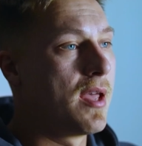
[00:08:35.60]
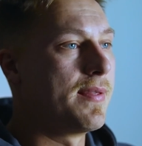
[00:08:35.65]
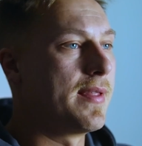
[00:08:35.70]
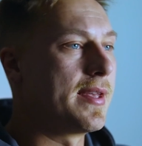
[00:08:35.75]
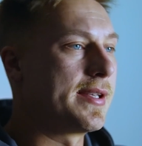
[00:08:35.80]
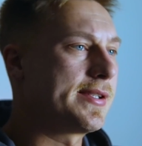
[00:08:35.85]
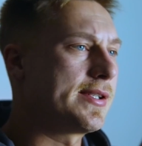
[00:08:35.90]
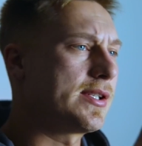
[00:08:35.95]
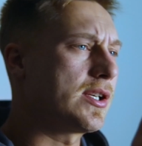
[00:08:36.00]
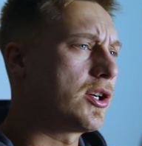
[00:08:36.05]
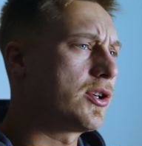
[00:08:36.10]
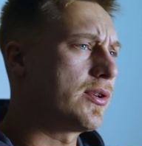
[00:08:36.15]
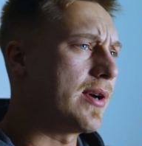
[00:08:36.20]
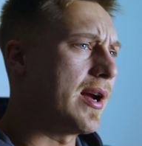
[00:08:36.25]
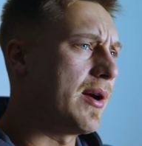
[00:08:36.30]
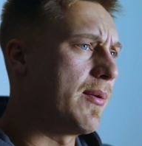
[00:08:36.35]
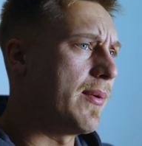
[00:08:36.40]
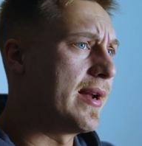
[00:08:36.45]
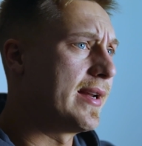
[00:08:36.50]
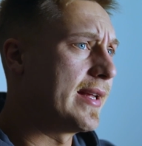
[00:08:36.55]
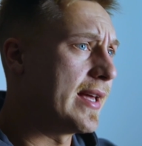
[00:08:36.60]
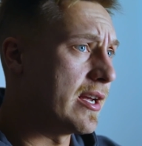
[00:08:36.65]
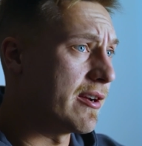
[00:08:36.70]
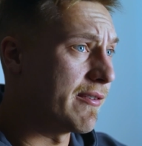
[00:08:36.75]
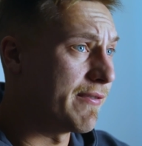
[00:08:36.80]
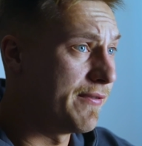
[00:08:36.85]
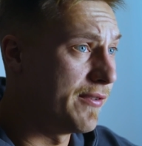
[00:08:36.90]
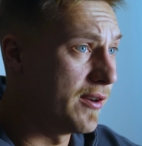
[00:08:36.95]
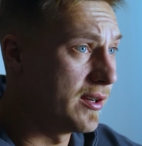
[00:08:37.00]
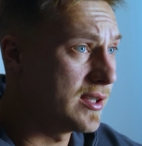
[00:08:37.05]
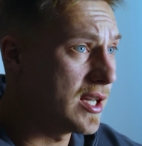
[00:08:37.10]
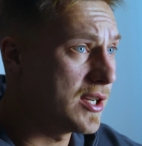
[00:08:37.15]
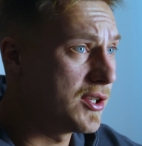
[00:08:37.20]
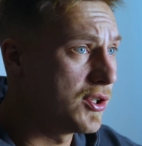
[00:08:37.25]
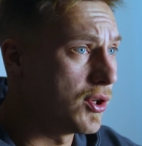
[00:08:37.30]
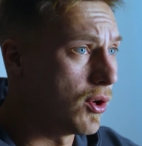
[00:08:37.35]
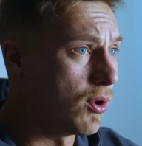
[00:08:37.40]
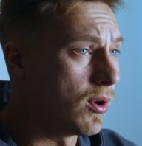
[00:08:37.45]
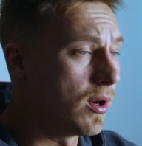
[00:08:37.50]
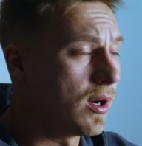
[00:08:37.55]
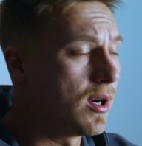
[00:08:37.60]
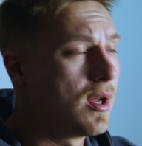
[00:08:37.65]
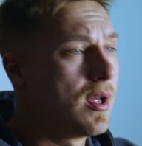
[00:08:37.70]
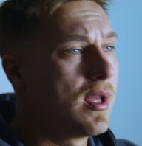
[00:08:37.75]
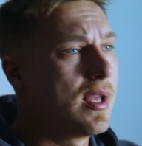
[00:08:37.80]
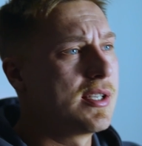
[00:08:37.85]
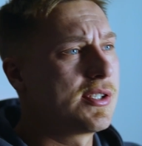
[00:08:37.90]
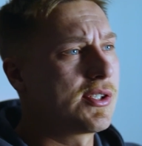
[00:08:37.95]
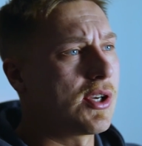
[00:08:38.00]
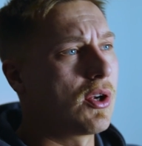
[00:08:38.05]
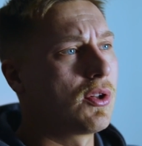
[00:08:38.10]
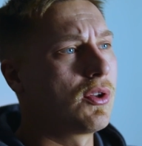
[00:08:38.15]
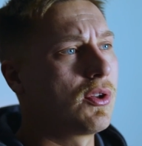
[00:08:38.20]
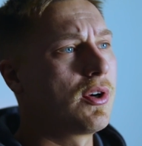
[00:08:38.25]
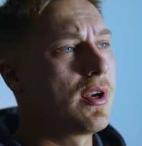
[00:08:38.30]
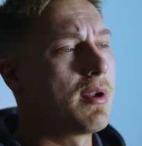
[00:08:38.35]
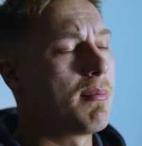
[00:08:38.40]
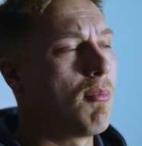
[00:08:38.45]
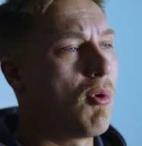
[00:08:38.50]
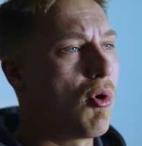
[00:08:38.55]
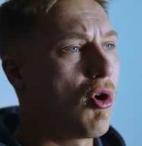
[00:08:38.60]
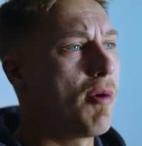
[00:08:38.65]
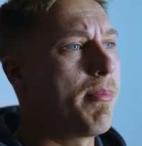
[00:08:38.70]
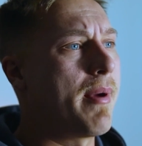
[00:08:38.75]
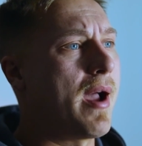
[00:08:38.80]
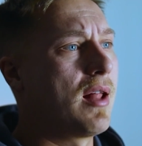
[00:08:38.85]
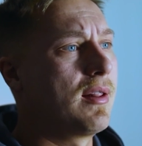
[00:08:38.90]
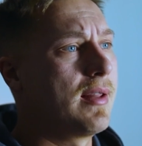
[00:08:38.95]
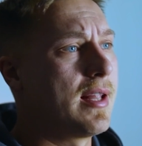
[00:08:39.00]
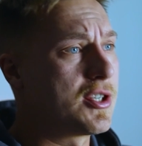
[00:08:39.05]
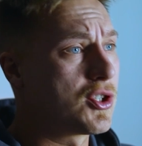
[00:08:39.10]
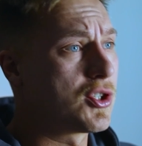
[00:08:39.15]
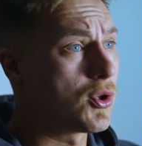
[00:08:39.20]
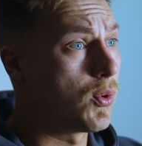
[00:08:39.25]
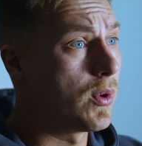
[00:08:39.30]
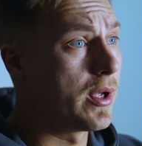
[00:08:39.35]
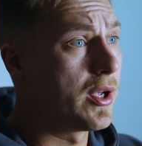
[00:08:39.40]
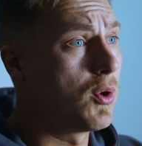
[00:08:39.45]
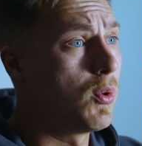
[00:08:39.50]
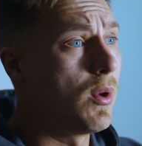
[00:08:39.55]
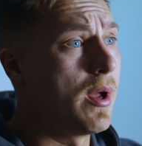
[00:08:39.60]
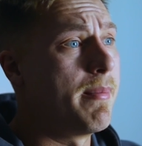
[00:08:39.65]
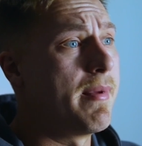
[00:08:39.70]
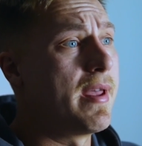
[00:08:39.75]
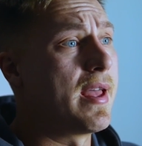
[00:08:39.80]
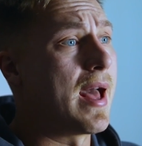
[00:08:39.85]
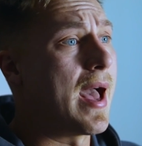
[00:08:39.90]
This is a great way to get your foot in the door and start learning more about electrical equipment,